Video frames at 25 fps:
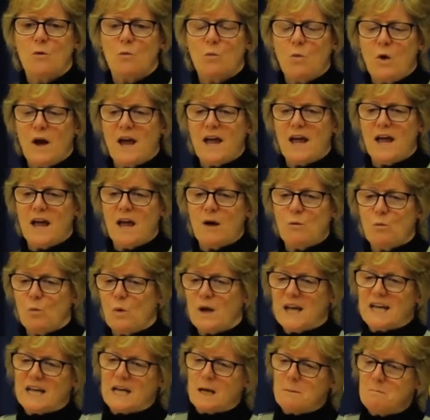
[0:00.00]
where
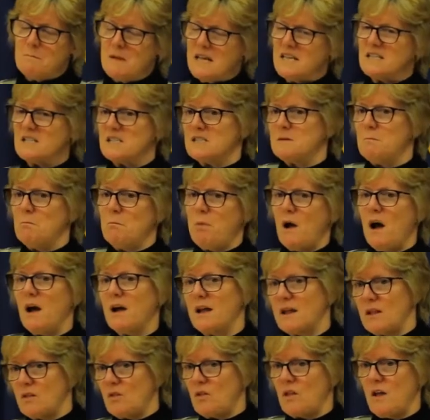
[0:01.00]
we commit to
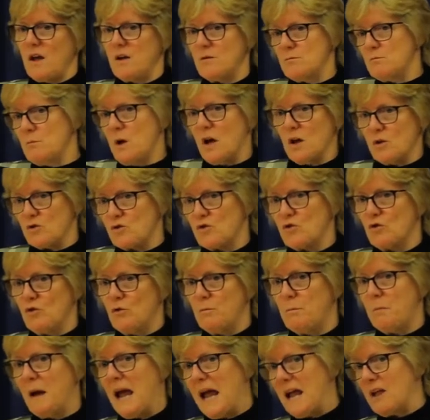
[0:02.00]
buy so much
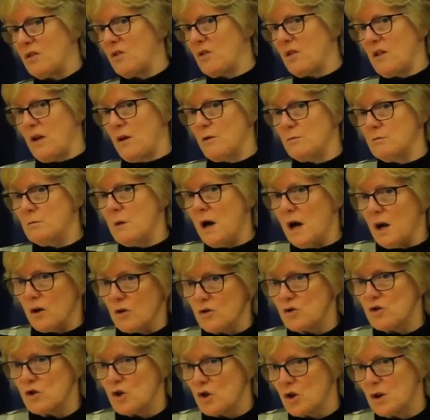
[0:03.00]
or pay so
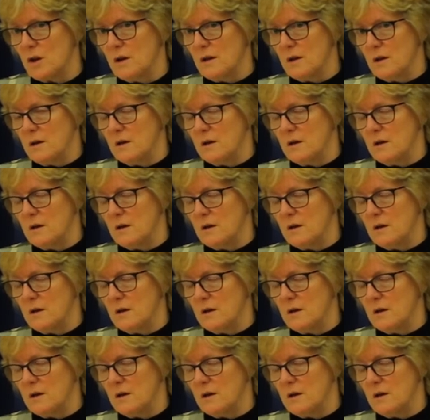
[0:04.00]
much